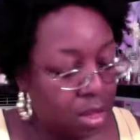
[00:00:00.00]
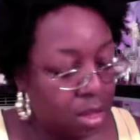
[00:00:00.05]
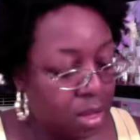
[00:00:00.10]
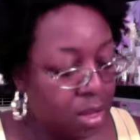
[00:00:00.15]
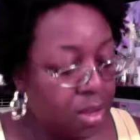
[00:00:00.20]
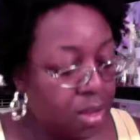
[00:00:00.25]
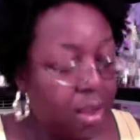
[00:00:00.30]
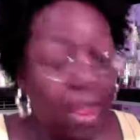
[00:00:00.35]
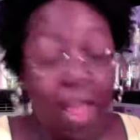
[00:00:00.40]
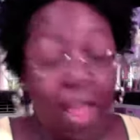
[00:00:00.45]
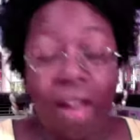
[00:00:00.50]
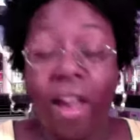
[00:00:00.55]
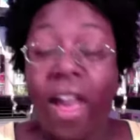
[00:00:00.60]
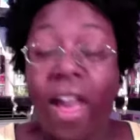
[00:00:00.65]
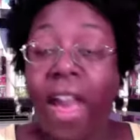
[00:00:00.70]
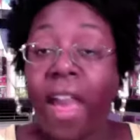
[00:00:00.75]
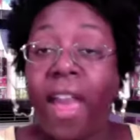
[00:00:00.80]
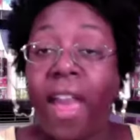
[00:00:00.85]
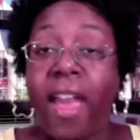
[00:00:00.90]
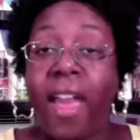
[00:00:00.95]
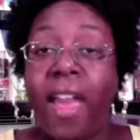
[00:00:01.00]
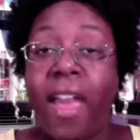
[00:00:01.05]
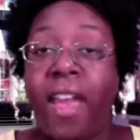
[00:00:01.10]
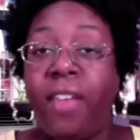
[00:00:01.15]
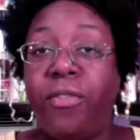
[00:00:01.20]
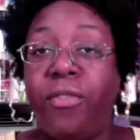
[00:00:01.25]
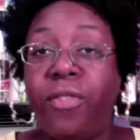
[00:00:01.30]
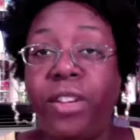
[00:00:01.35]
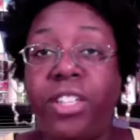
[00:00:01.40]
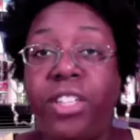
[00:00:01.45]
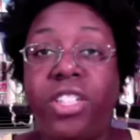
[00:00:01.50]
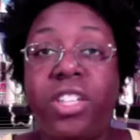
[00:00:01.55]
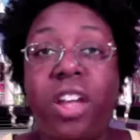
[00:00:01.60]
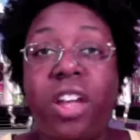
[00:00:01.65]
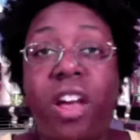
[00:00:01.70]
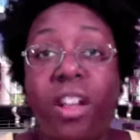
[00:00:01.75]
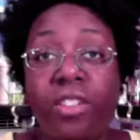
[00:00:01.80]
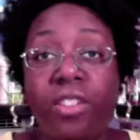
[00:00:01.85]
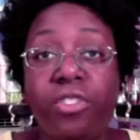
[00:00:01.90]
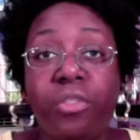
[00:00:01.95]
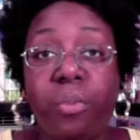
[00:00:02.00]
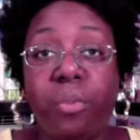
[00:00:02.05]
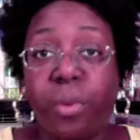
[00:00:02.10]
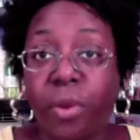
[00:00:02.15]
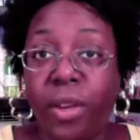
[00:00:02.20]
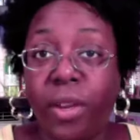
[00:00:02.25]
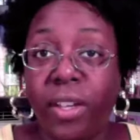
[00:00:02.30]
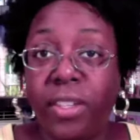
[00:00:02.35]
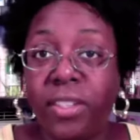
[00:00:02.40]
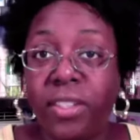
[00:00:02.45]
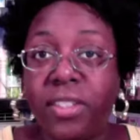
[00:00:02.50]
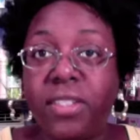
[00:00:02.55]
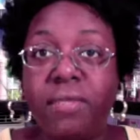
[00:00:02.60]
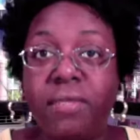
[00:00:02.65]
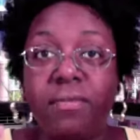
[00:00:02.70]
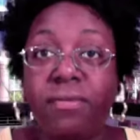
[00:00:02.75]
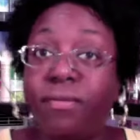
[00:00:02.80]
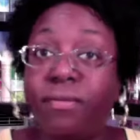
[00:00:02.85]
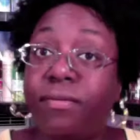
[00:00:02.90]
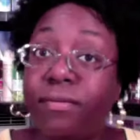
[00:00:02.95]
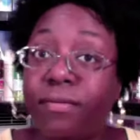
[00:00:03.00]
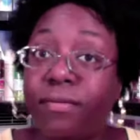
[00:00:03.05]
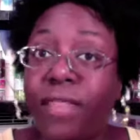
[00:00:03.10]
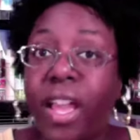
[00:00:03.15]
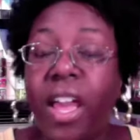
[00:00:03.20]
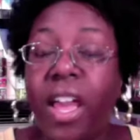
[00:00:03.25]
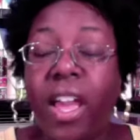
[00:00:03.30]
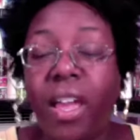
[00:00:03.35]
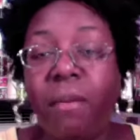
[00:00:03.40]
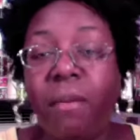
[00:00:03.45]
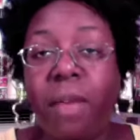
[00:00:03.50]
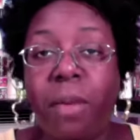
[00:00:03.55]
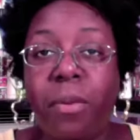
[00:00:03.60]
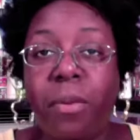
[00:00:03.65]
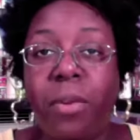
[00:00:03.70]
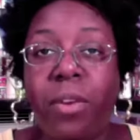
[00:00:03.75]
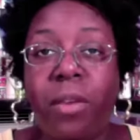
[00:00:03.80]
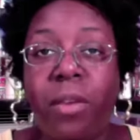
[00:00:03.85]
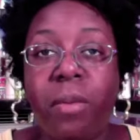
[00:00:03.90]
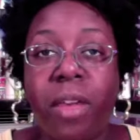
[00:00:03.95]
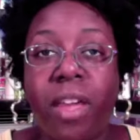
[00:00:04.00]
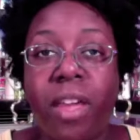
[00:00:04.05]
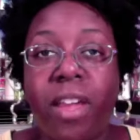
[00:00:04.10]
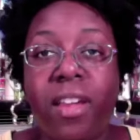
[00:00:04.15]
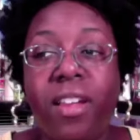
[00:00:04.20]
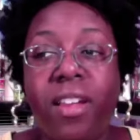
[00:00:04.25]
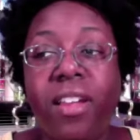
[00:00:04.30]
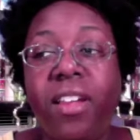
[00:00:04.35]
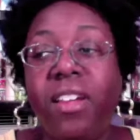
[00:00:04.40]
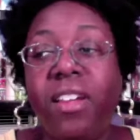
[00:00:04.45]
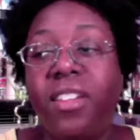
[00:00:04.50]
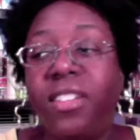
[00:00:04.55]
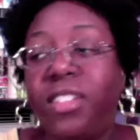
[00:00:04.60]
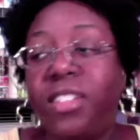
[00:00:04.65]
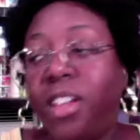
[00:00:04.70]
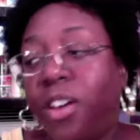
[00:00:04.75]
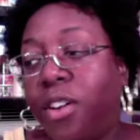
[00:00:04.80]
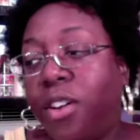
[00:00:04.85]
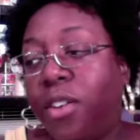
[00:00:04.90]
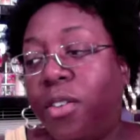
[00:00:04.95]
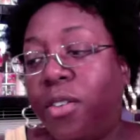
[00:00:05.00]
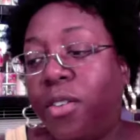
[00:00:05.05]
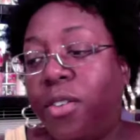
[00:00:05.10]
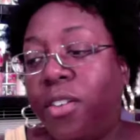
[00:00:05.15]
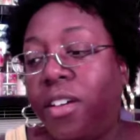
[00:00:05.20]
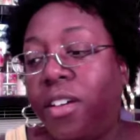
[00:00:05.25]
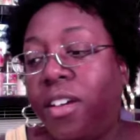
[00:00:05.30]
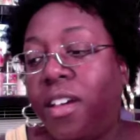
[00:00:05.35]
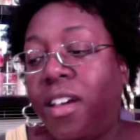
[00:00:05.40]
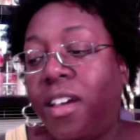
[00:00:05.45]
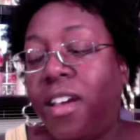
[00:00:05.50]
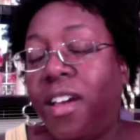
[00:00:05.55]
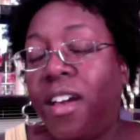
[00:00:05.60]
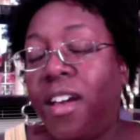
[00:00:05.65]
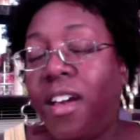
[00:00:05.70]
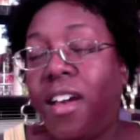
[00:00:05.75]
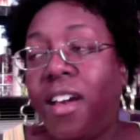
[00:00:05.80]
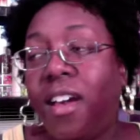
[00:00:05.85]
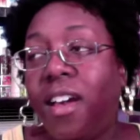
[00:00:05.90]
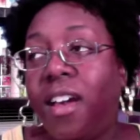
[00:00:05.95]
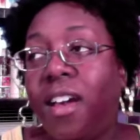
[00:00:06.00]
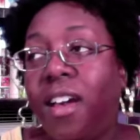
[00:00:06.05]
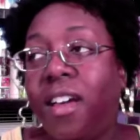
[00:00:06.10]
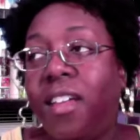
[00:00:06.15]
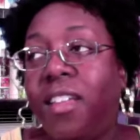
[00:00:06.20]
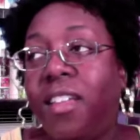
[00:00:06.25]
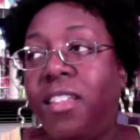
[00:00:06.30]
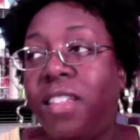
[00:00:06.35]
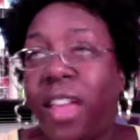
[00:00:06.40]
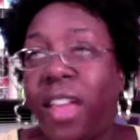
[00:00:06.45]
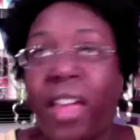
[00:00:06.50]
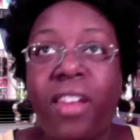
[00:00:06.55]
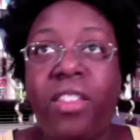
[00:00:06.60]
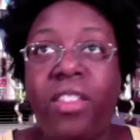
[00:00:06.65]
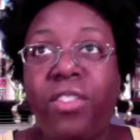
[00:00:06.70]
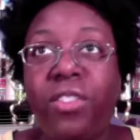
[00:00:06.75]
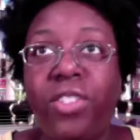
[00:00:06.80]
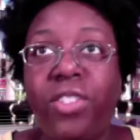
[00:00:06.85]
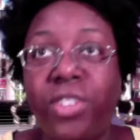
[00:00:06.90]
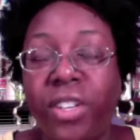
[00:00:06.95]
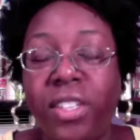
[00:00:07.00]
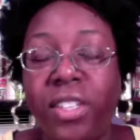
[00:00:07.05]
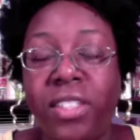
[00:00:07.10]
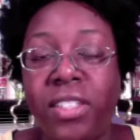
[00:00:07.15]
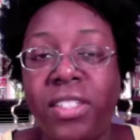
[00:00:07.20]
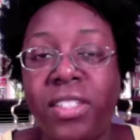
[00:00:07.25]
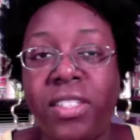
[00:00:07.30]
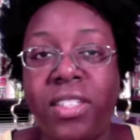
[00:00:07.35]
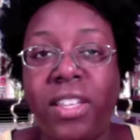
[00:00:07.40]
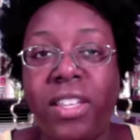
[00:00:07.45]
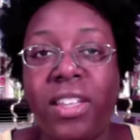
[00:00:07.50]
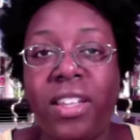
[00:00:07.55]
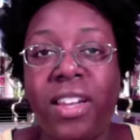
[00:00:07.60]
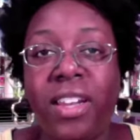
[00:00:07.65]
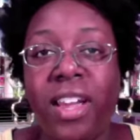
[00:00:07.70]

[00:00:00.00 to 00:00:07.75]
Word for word: Now, I had reached 100 points in my beauty bank, so they had the three choices, and then they